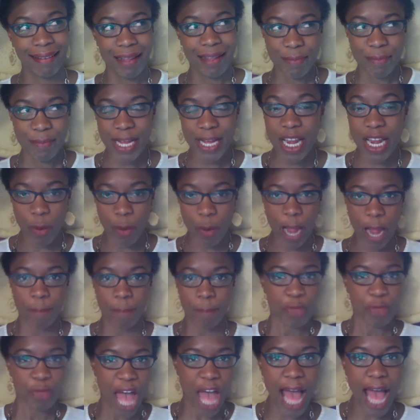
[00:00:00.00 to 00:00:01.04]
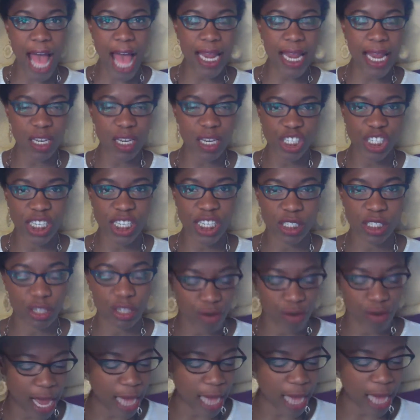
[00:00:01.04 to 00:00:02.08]
But anyway, I didn't get a chance to do
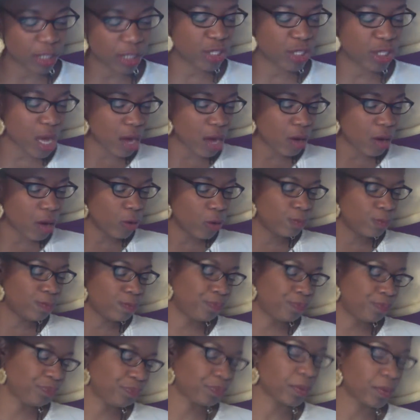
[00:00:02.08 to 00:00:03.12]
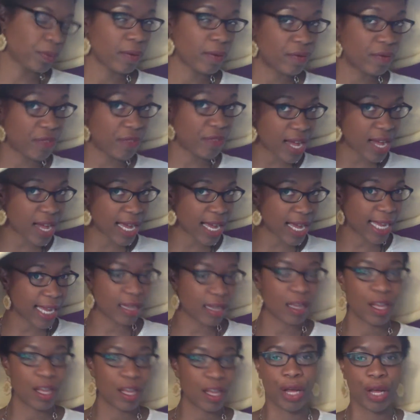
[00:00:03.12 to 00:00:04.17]
that. So,
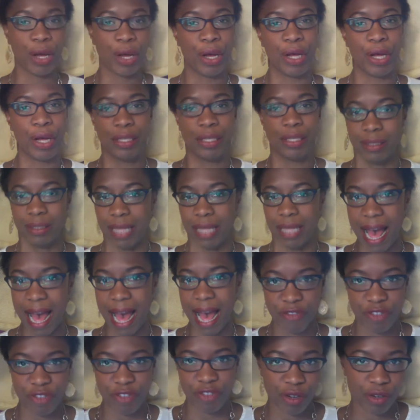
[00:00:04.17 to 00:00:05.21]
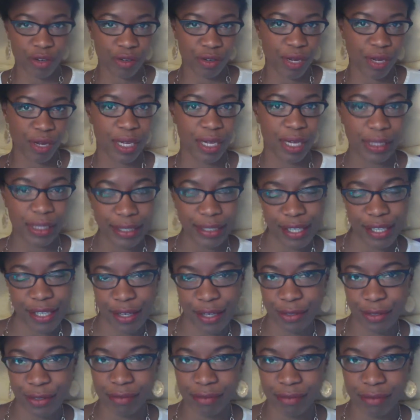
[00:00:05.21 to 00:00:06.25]
fine. After, you
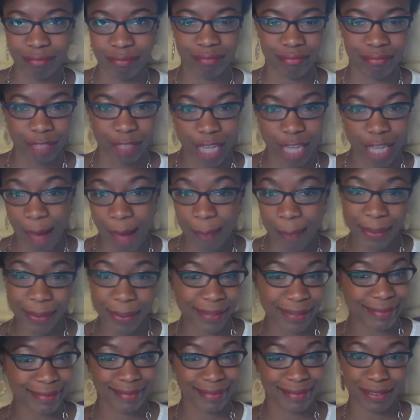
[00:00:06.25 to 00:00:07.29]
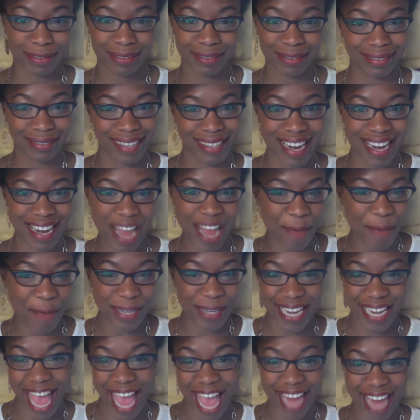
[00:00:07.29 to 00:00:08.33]
know, copping an
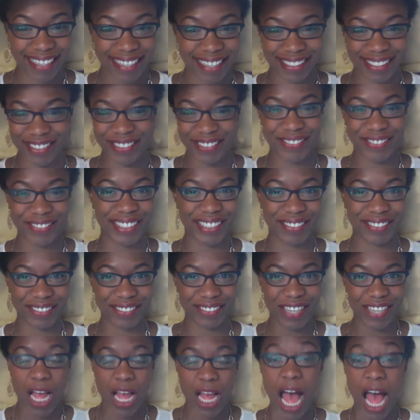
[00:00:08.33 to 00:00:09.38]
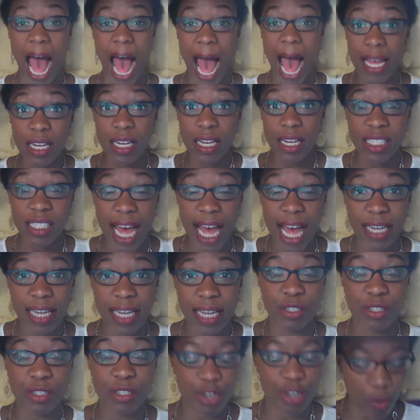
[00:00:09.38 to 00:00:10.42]
ebony attitude or whatever, I
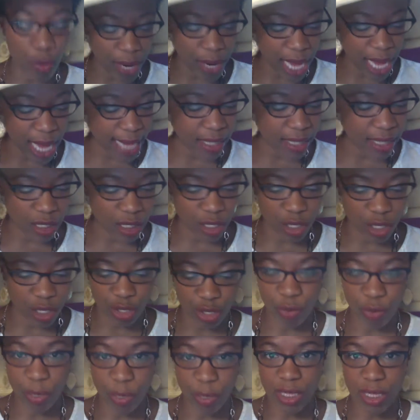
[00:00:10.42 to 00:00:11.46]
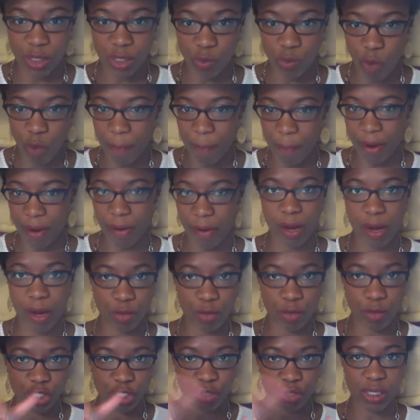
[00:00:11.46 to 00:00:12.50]
decided, you know, we got into the canoe in the swamp area,
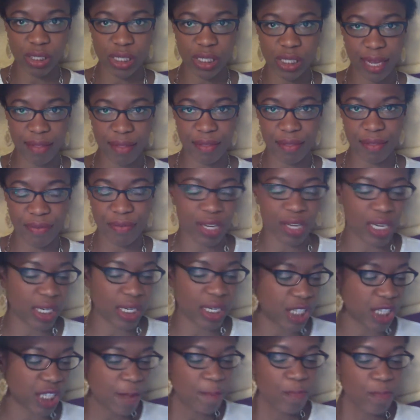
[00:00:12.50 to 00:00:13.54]
which you'll see in the footage.